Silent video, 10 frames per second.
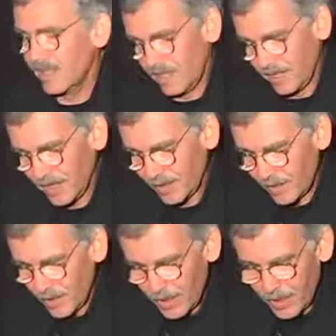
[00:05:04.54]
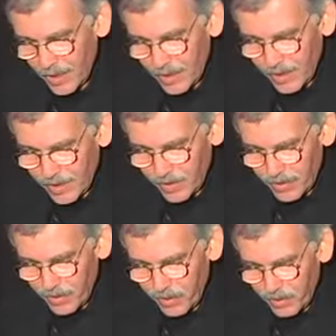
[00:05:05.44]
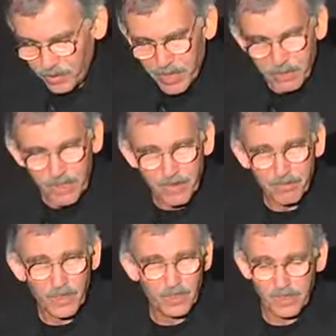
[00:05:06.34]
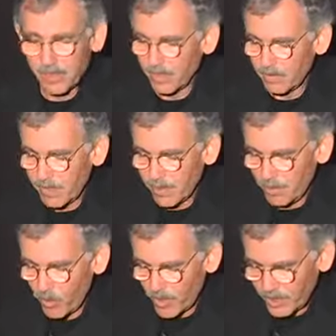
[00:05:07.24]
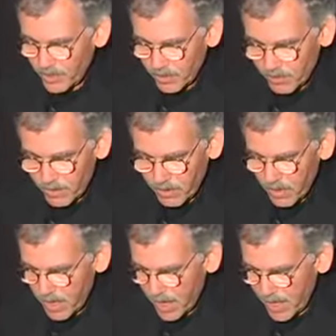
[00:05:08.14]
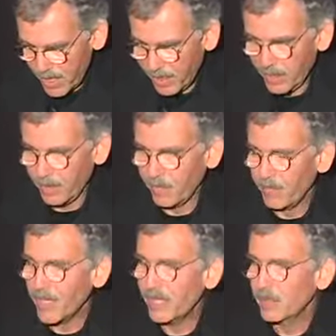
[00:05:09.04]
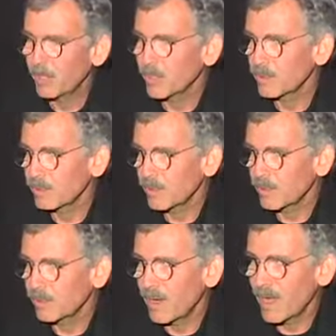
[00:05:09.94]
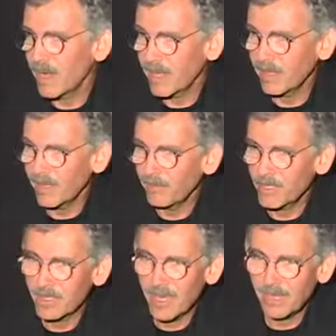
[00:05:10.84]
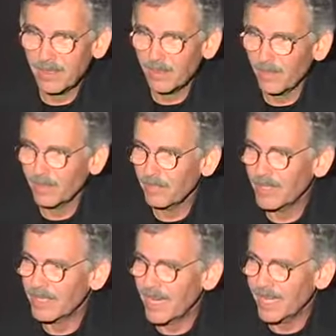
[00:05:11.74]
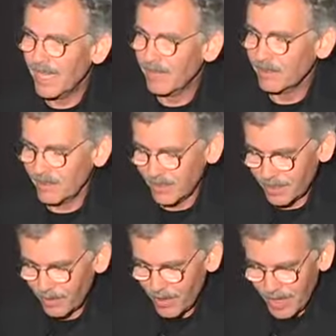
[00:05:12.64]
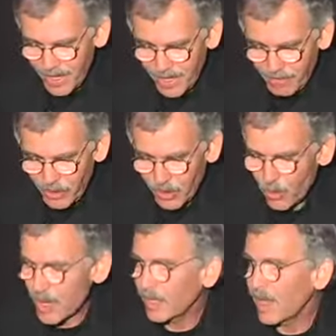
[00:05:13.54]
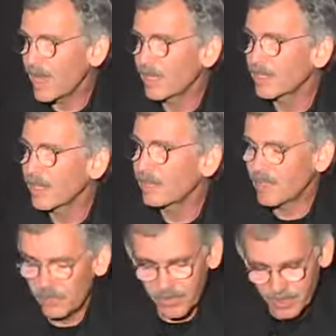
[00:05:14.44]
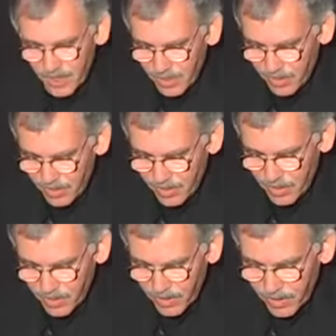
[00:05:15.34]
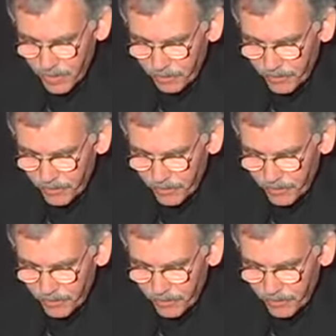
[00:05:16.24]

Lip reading: that there's a group of people that feel that their mortgages were too high and the heating bills were too high, and they've decided they're going to live in tiny houses. So if you go online, it's kind of an interesting article.